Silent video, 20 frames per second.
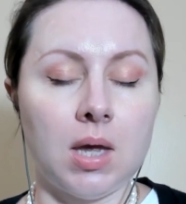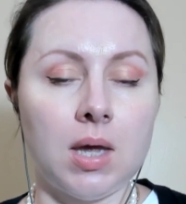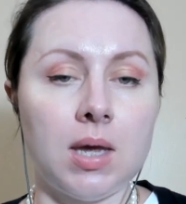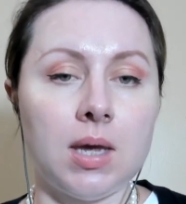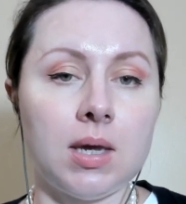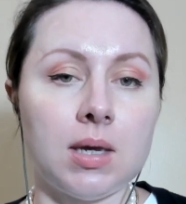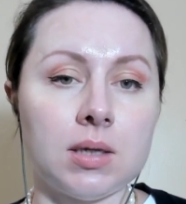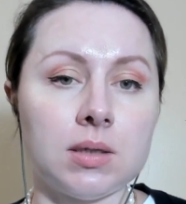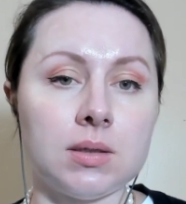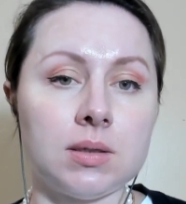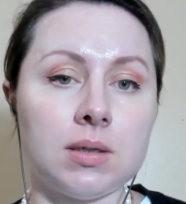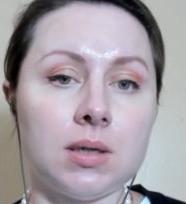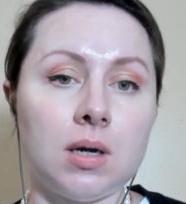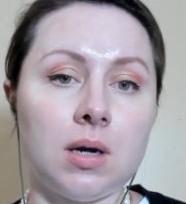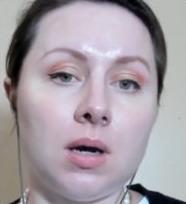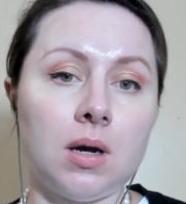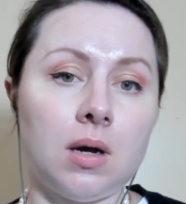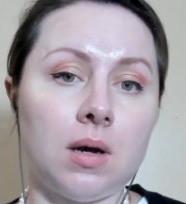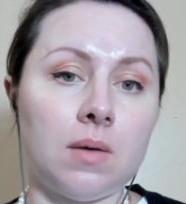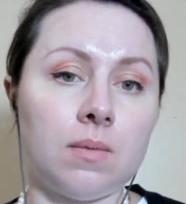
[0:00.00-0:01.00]
And
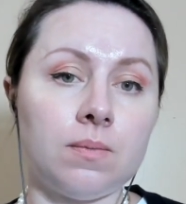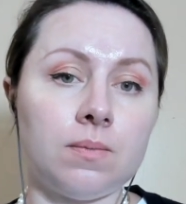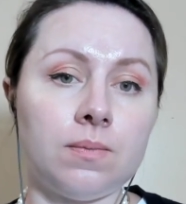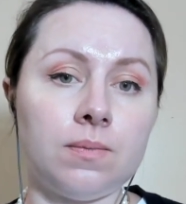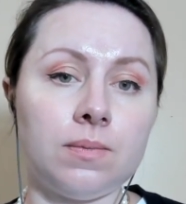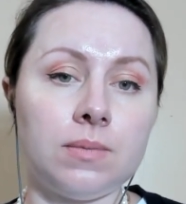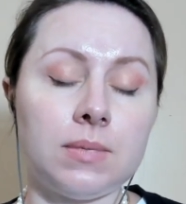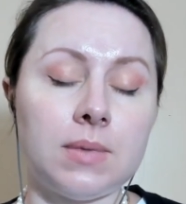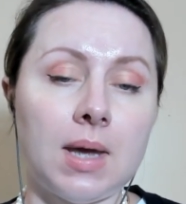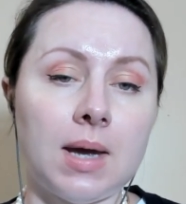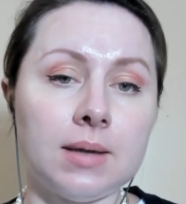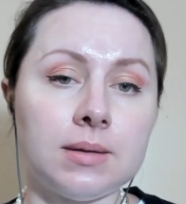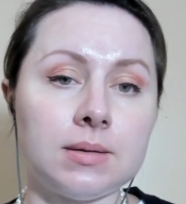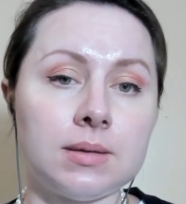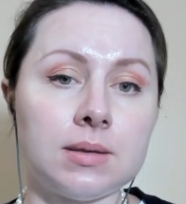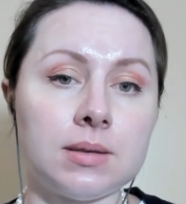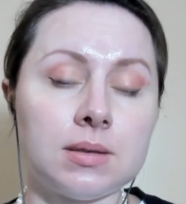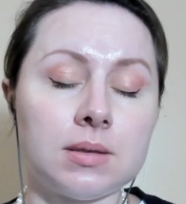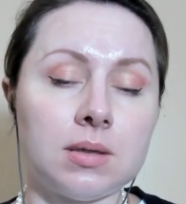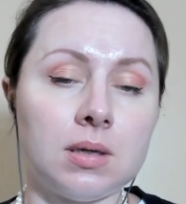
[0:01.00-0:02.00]

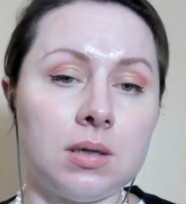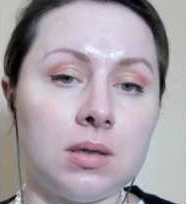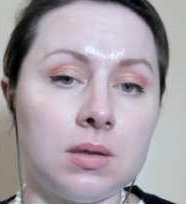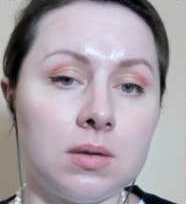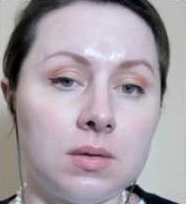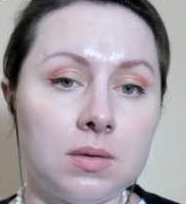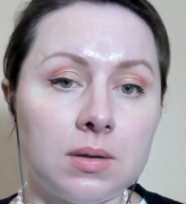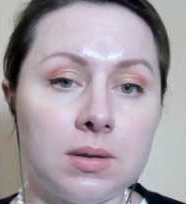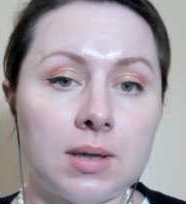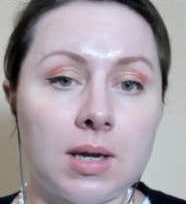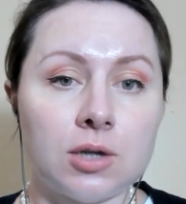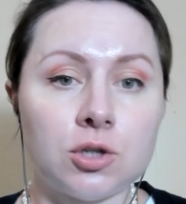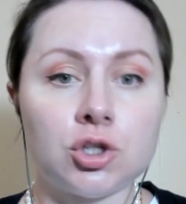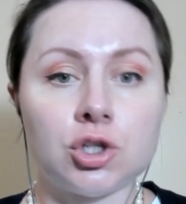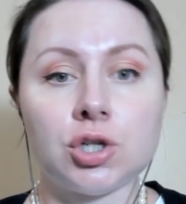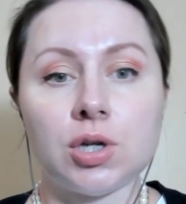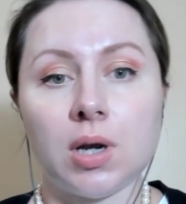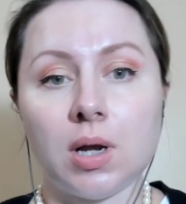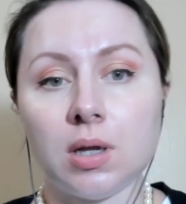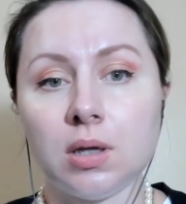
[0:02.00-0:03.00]
that's, in a
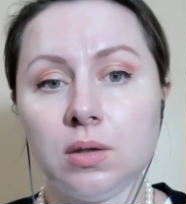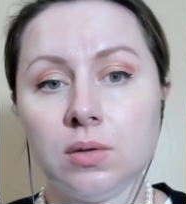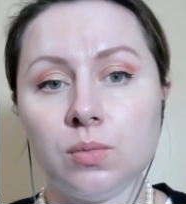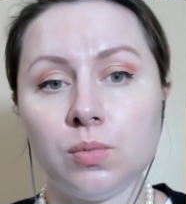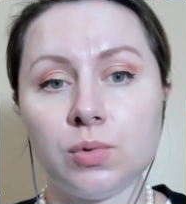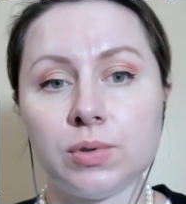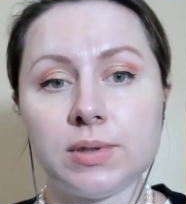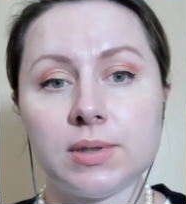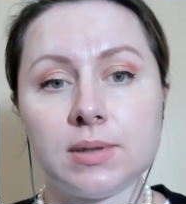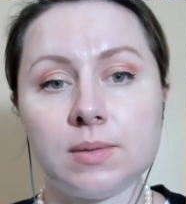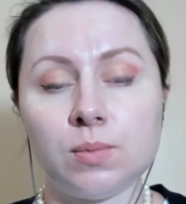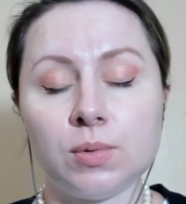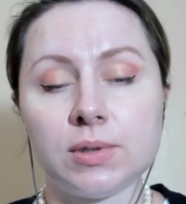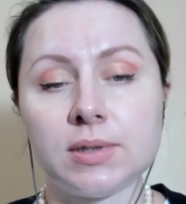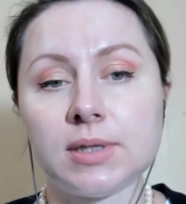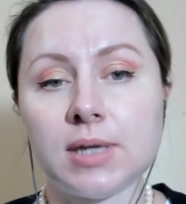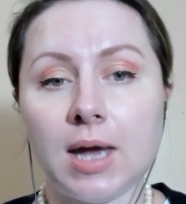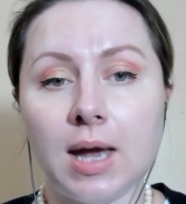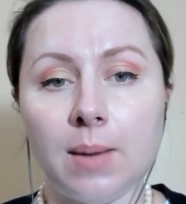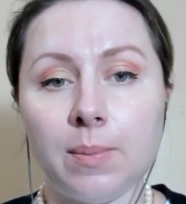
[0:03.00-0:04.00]
nutshell,
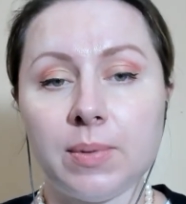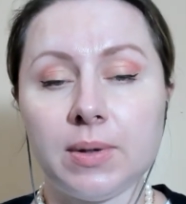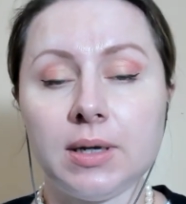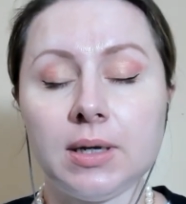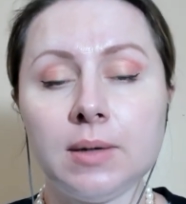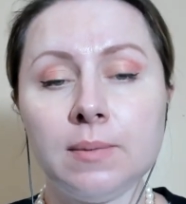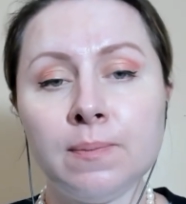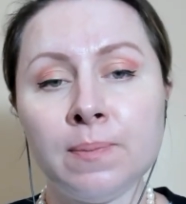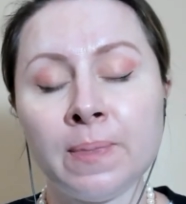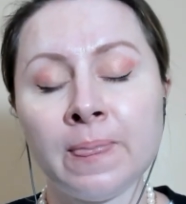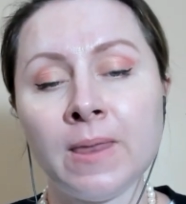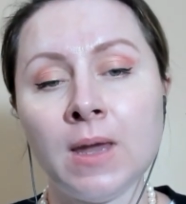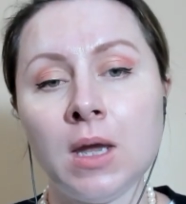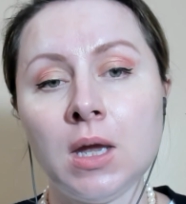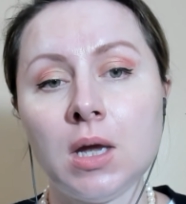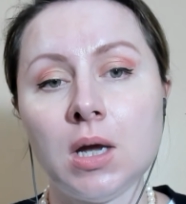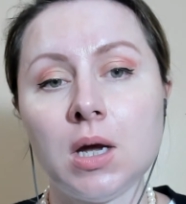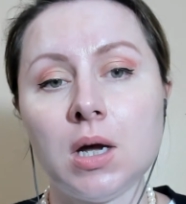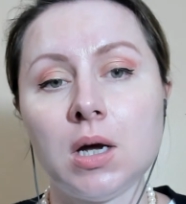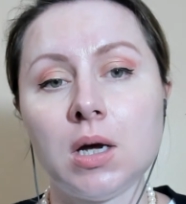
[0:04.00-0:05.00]
what's happening.
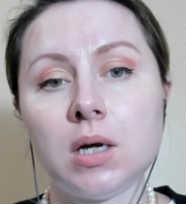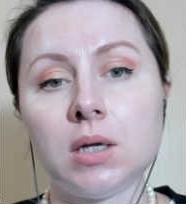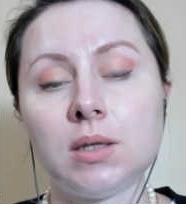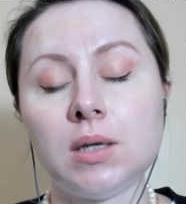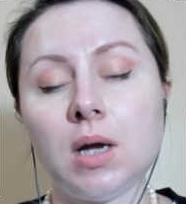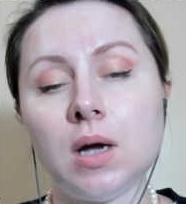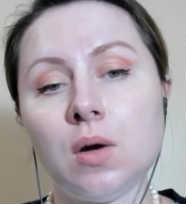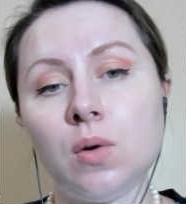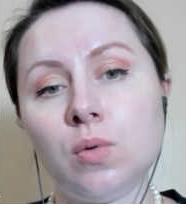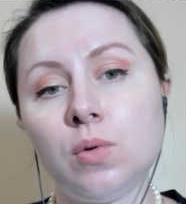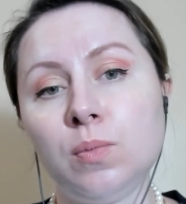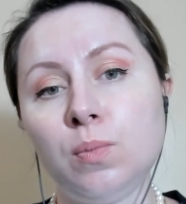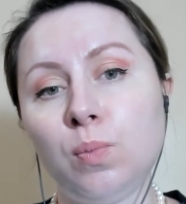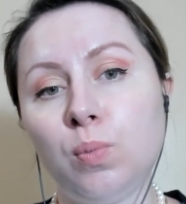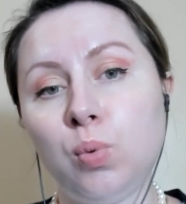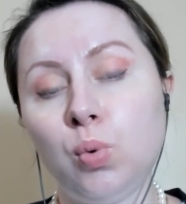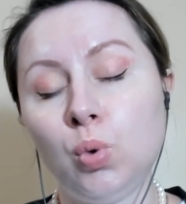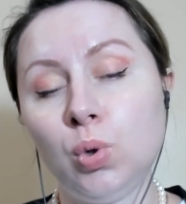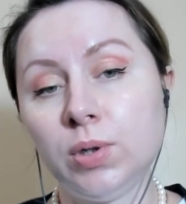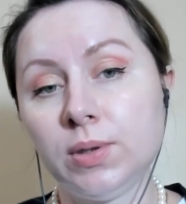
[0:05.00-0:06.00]
Now,
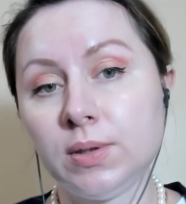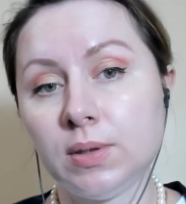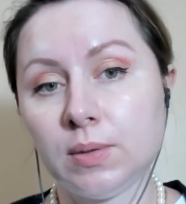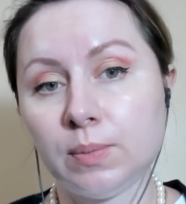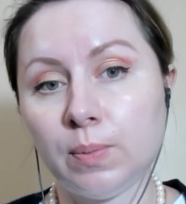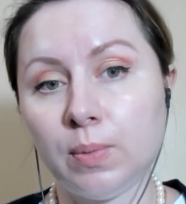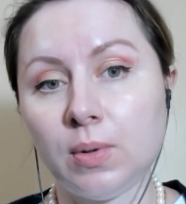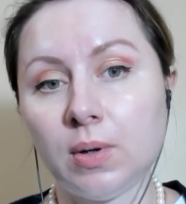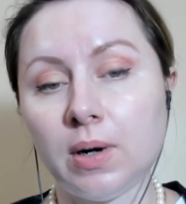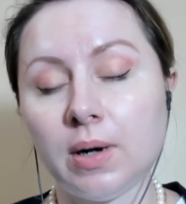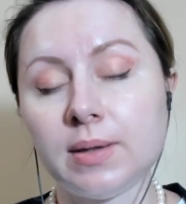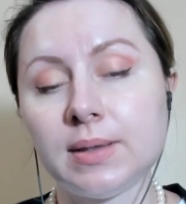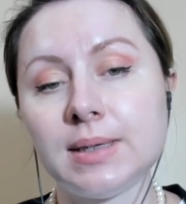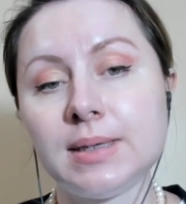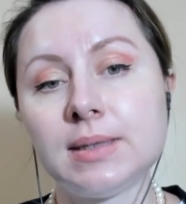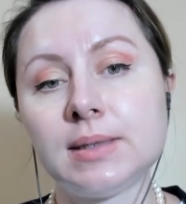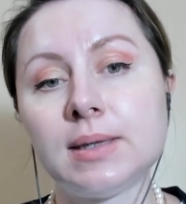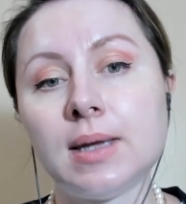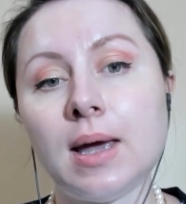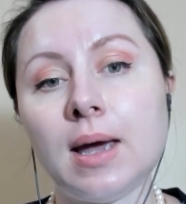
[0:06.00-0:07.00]
important part
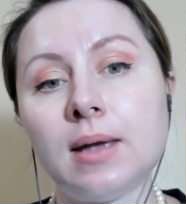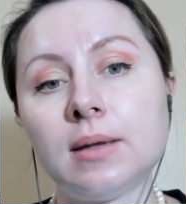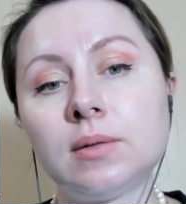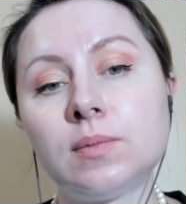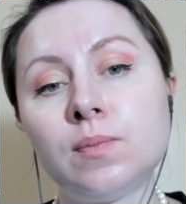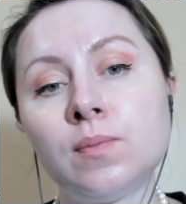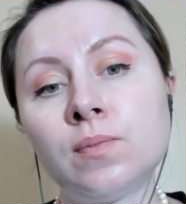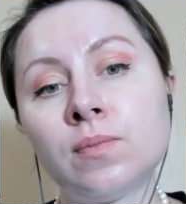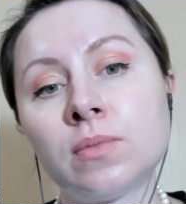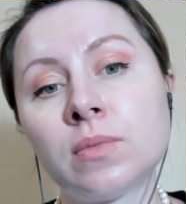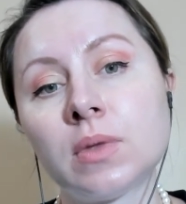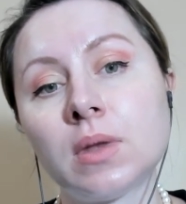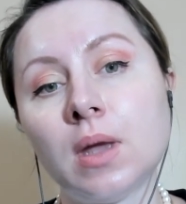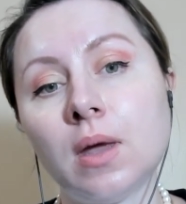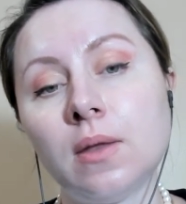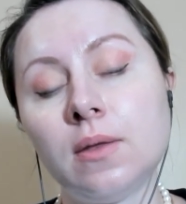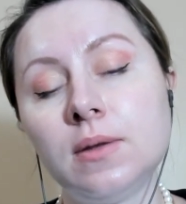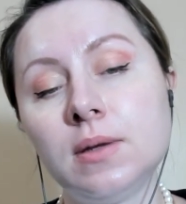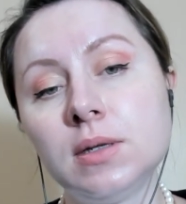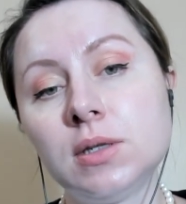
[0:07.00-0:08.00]
is that
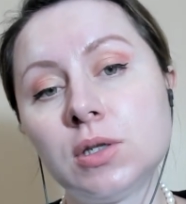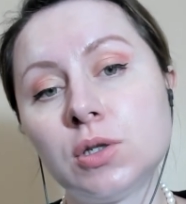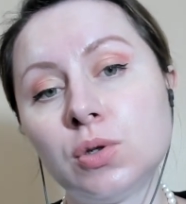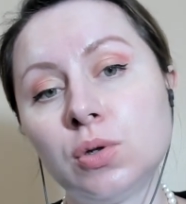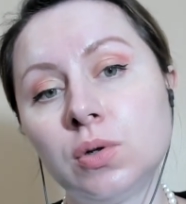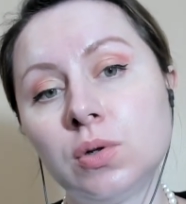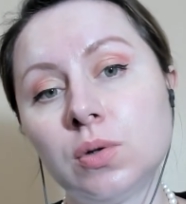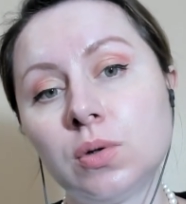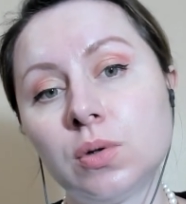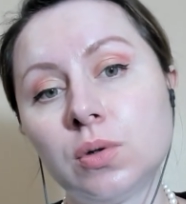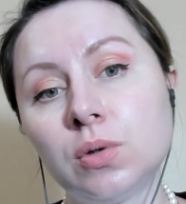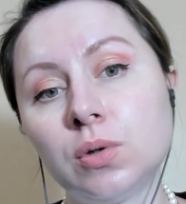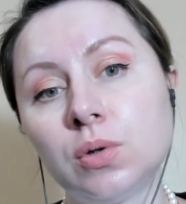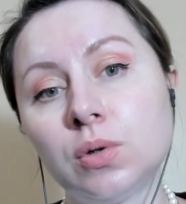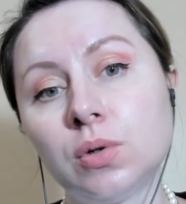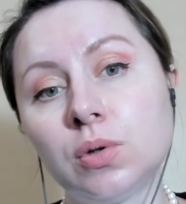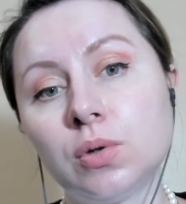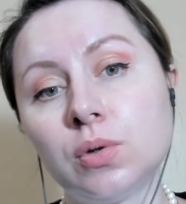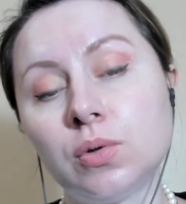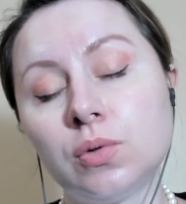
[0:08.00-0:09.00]
these
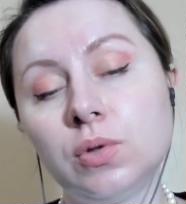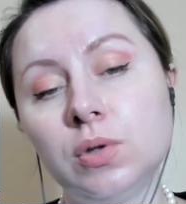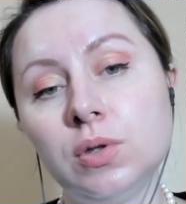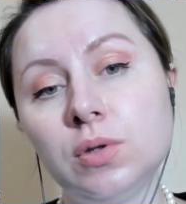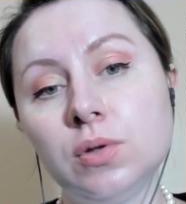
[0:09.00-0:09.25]
new